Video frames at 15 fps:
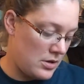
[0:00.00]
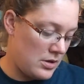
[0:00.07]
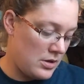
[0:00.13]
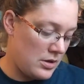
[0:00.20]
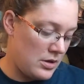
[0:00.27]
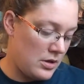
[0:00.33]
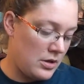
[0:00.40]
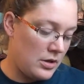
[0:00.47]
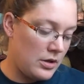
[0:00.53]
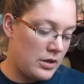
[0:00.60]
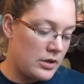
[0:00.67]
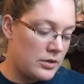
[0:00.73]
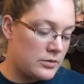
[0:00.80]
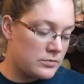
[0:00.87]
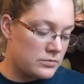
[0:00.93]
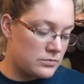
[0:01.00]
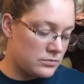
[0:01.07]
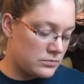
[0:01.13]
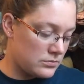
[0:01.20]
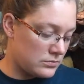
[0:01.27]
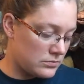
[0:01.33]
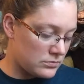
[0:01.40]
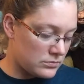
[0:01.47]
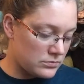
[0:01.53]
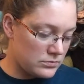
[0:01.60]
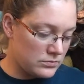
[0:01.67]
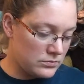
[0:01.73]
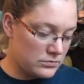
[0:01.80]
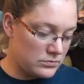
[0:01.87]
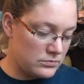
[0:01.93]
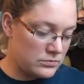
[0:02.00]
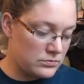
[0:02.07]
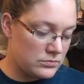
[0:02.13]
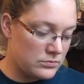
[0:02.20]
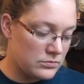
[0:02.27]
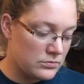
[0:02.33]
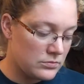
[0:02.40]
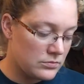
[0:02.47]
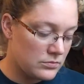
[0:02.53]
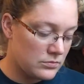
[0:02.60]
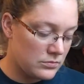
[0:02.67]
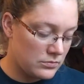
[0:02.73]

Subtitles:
(no one is talking)